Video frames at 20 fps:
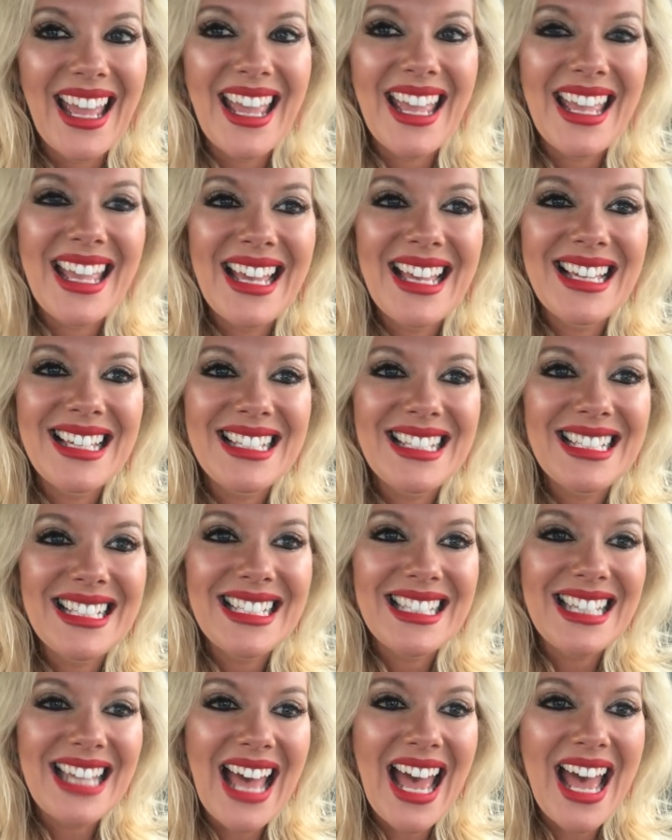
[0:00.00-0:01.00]

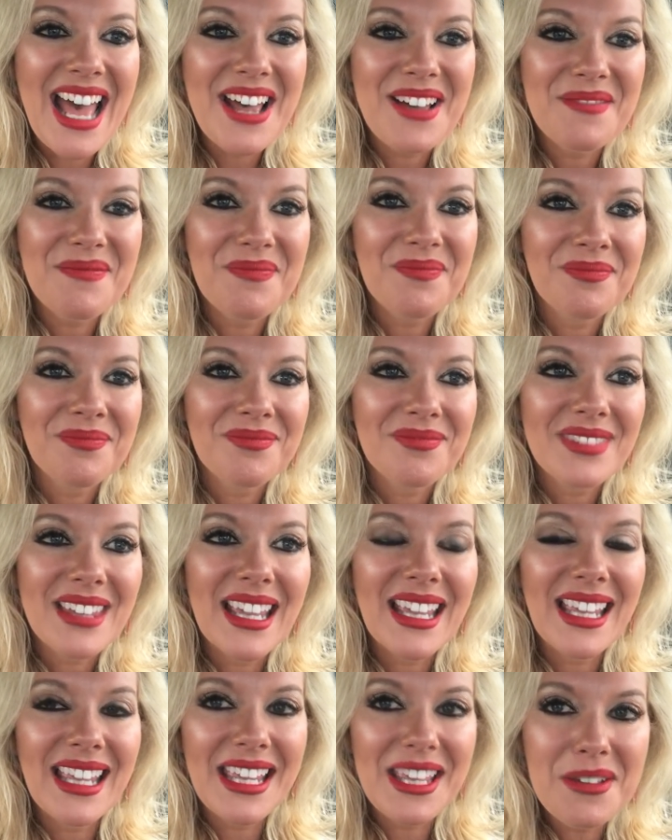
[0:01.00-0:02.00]
and um,
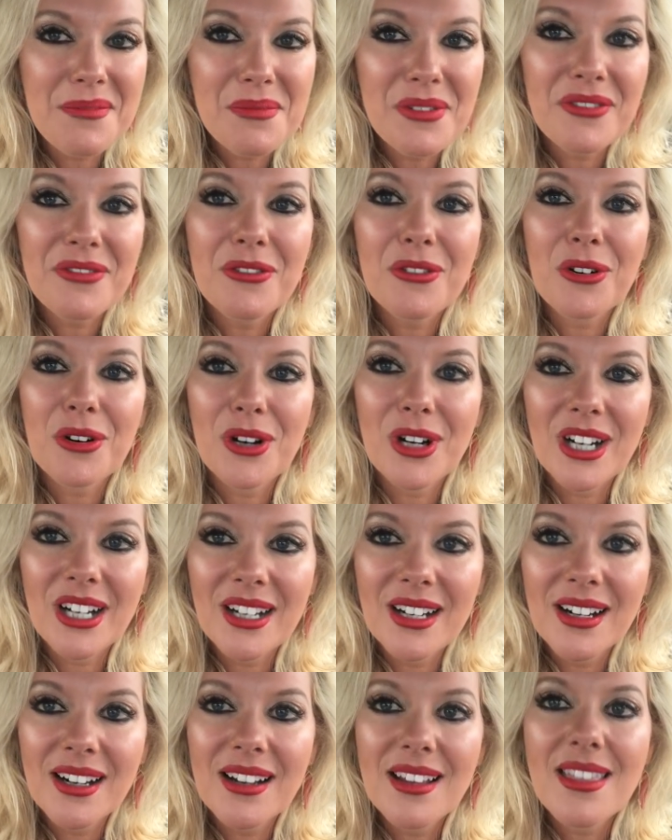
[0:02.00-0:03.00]
eat
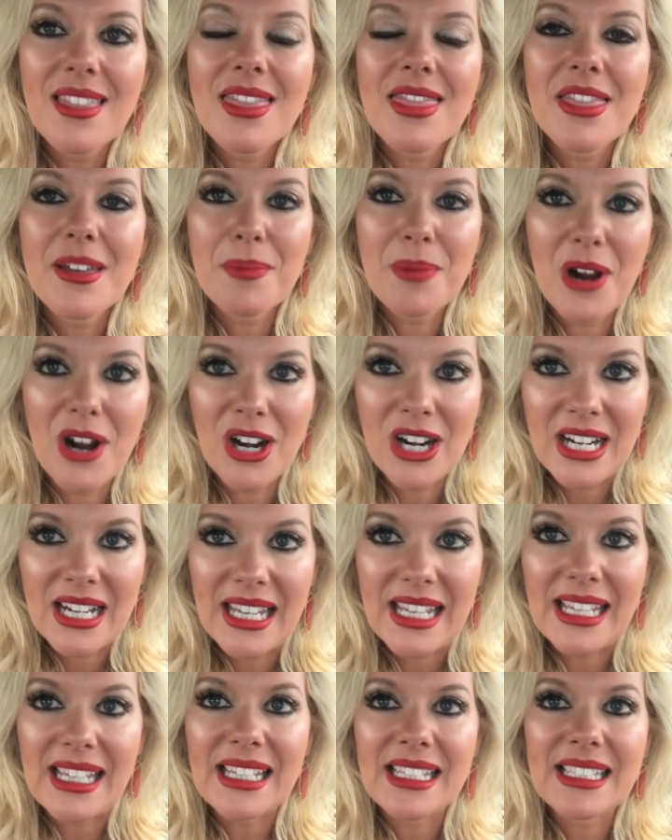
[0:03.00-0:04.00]
before the
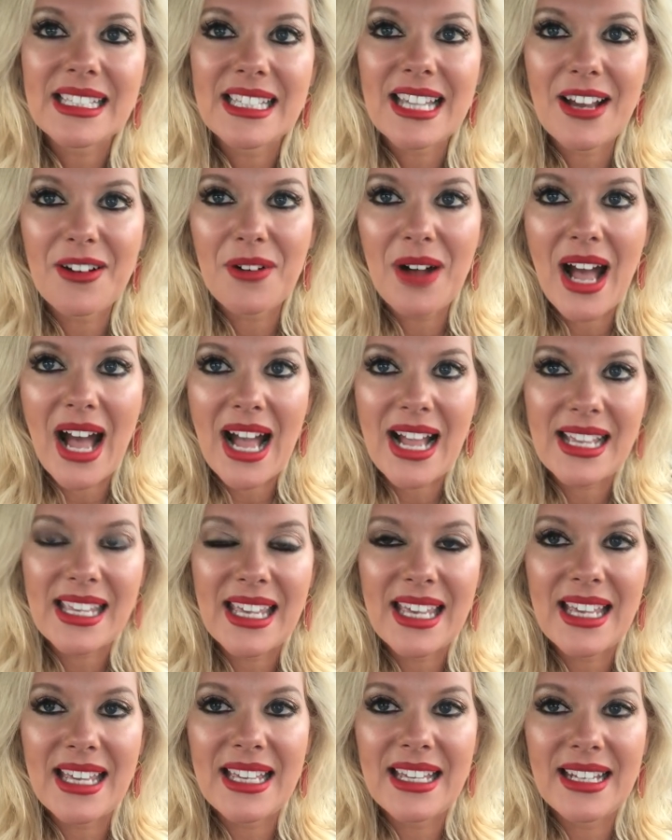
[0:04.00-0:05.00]
party so I
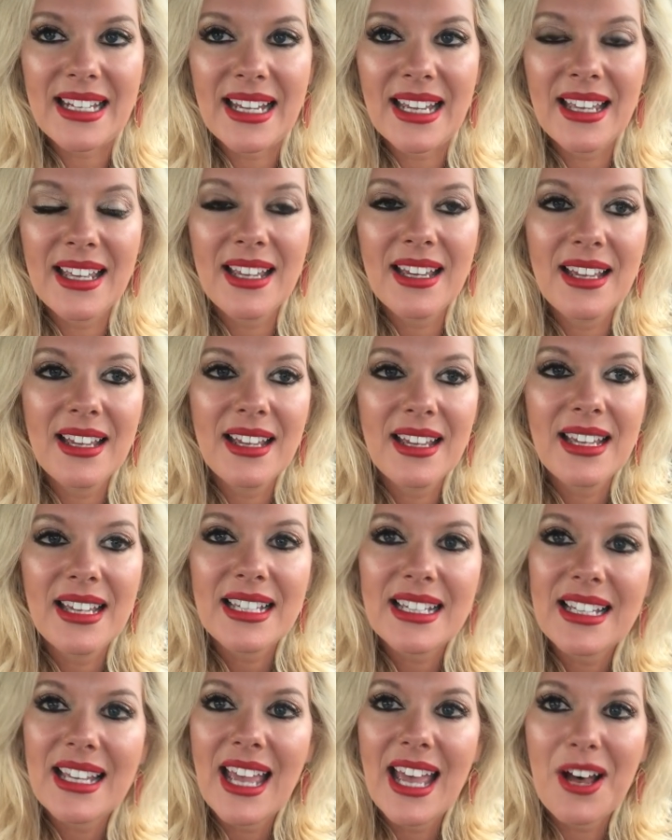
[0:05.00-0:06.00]
can
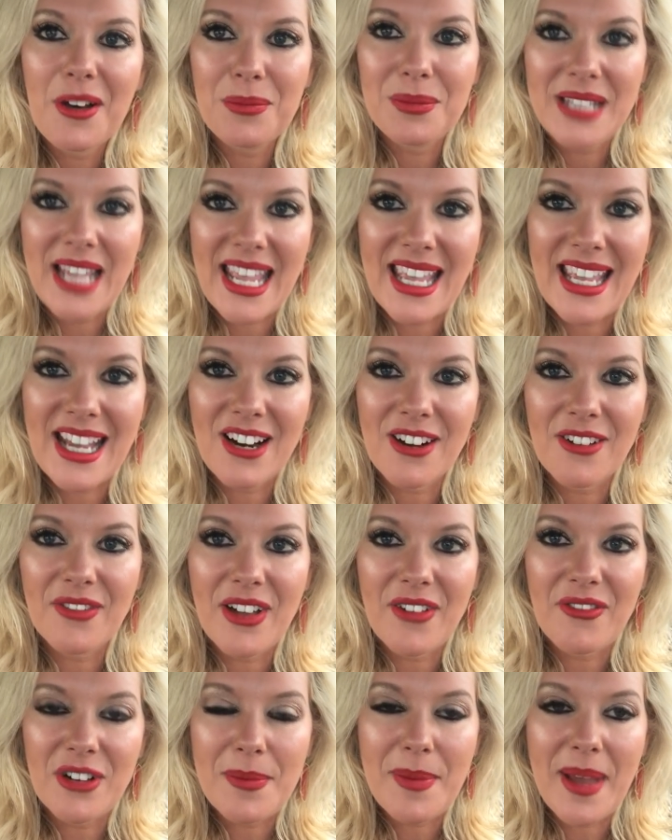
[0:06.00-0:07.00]
help take care of
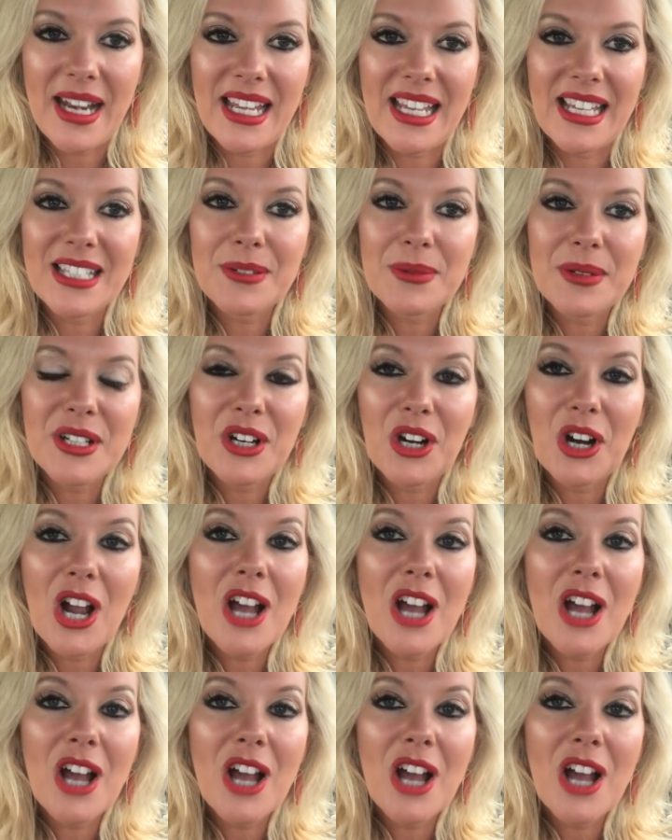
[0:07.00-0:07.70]
everybody, because when you're